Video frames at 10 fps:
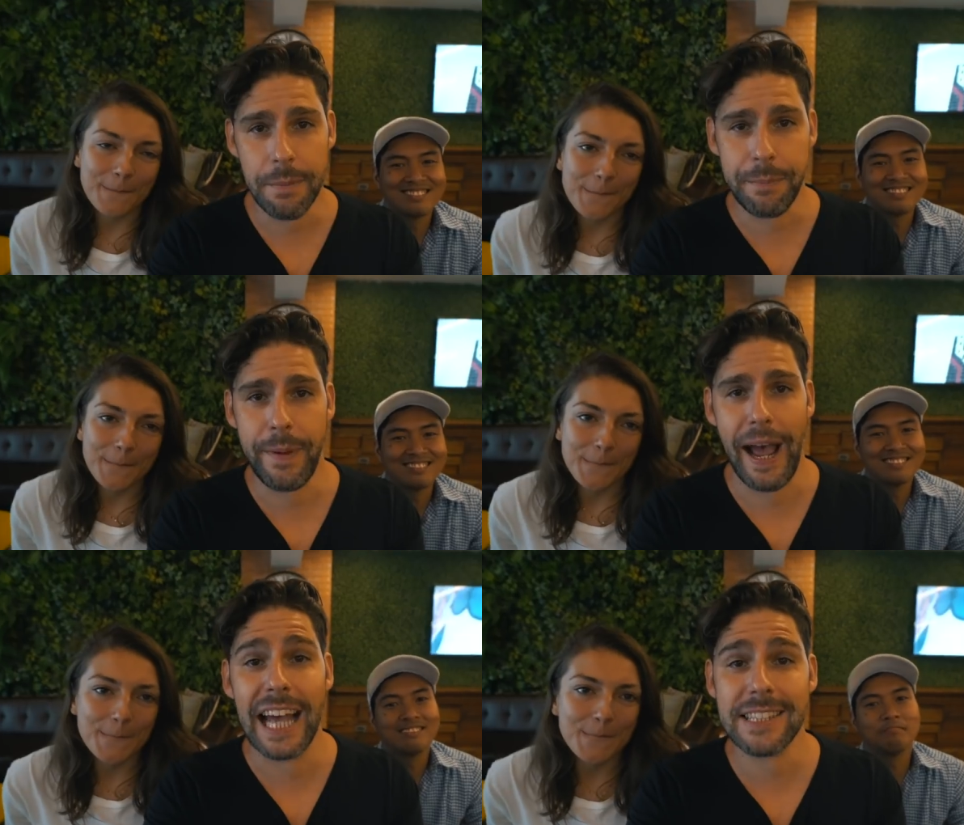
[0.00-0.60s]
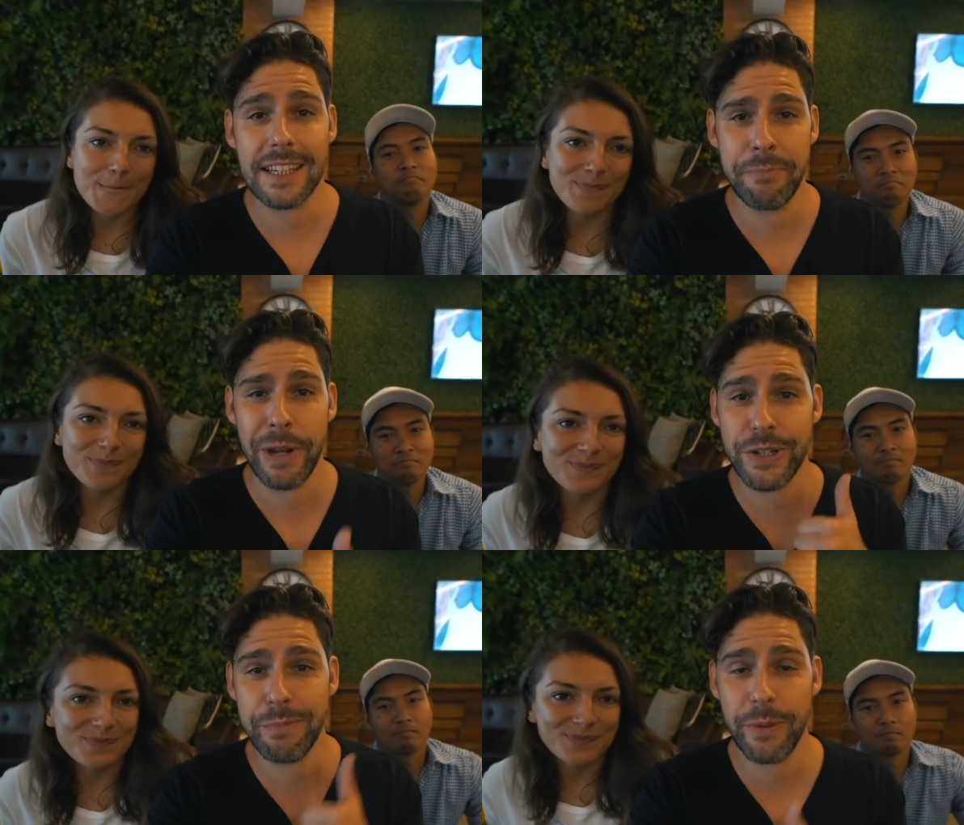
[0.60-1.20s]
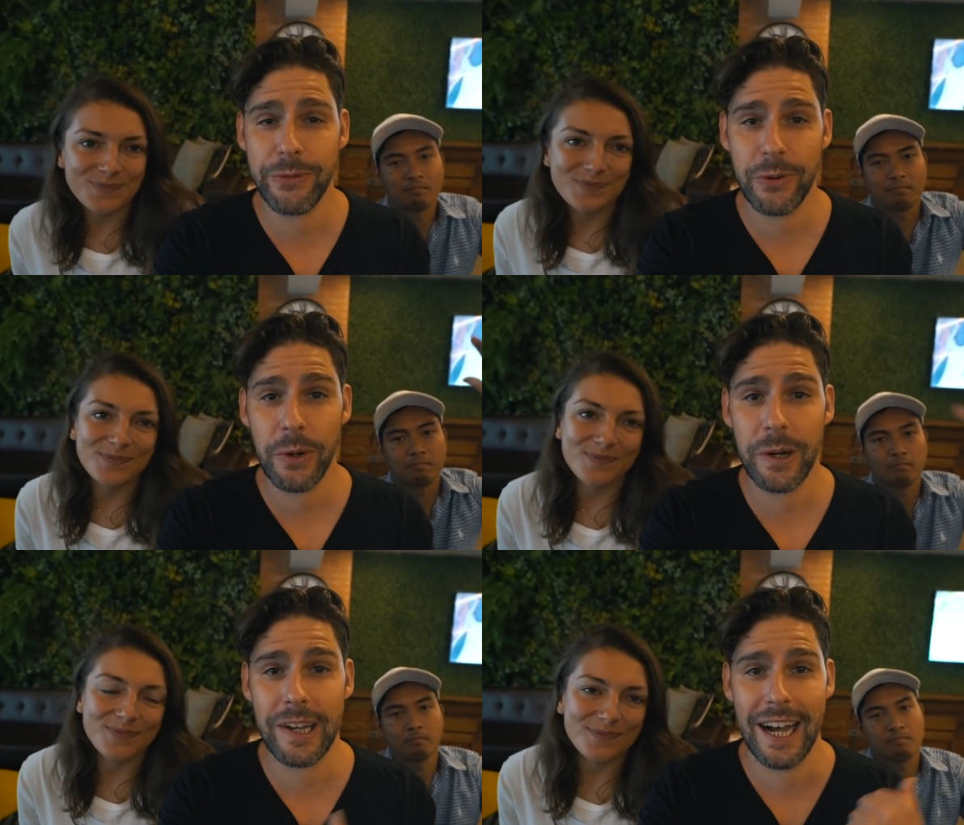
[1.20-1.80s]
Speaker 1: up. As I mentioned
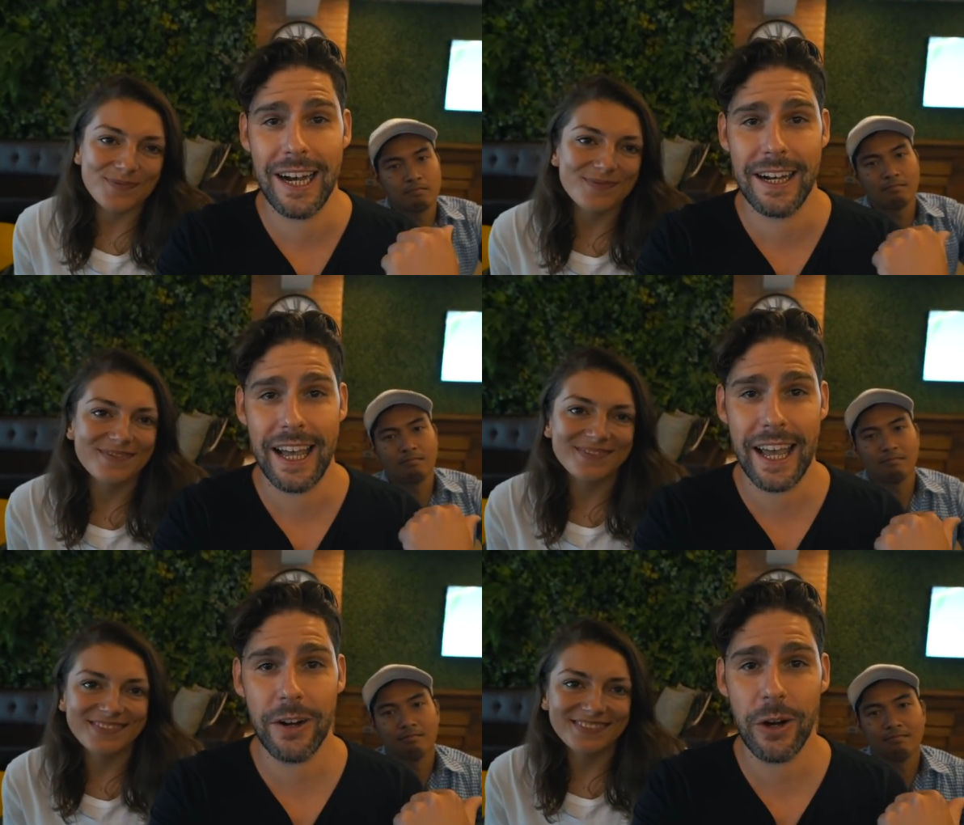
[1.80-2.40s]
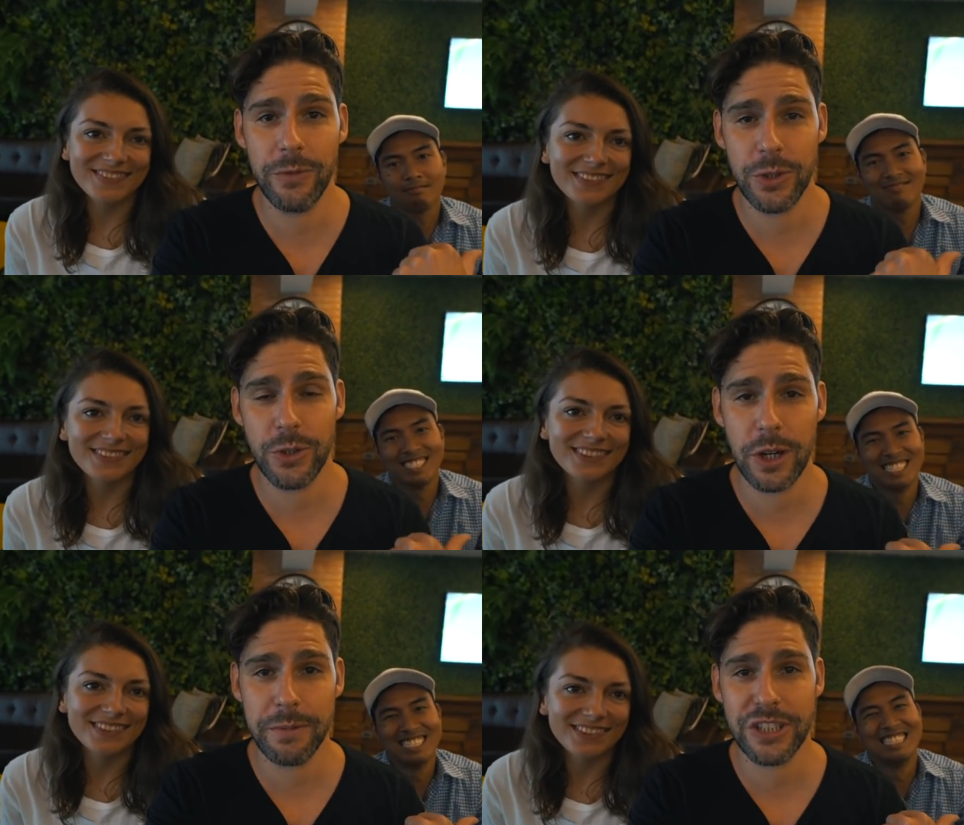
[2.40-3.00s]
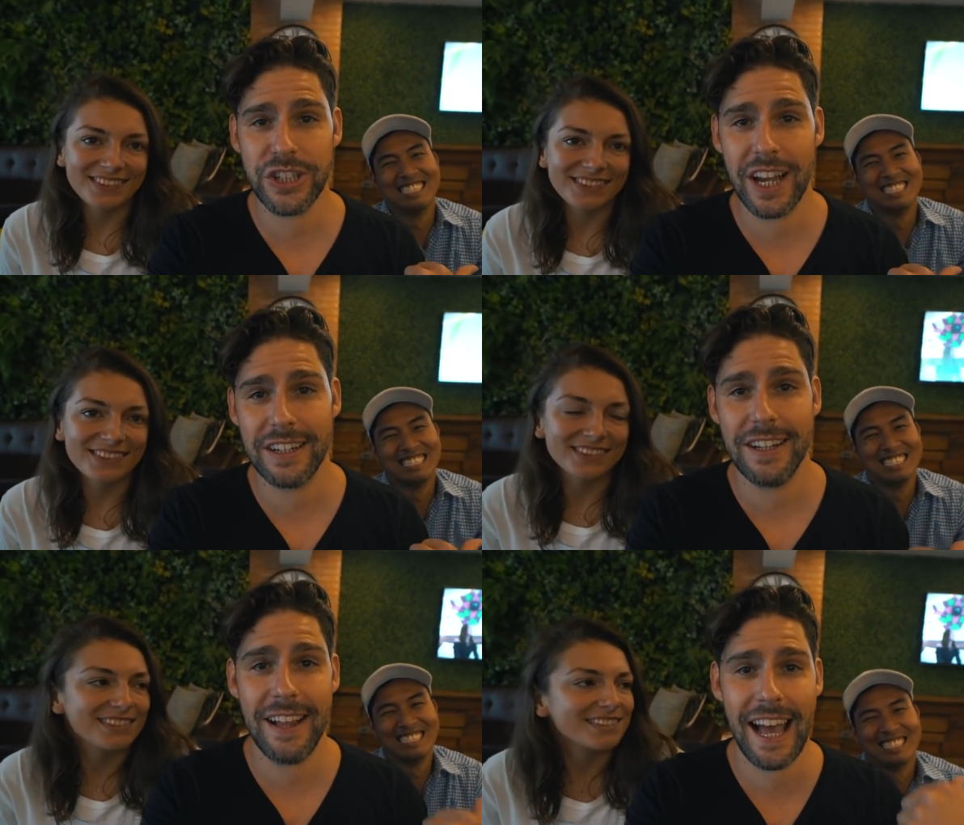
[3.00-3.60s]
before, uh, head on over to Jobert's
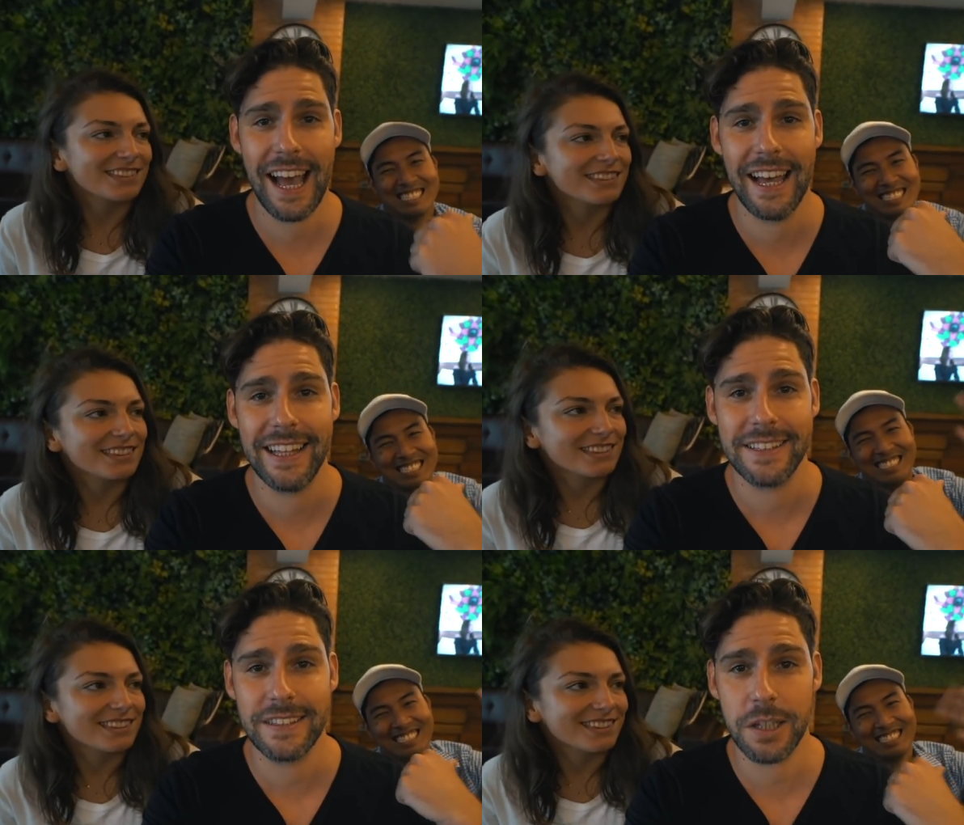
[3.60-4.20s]
channel and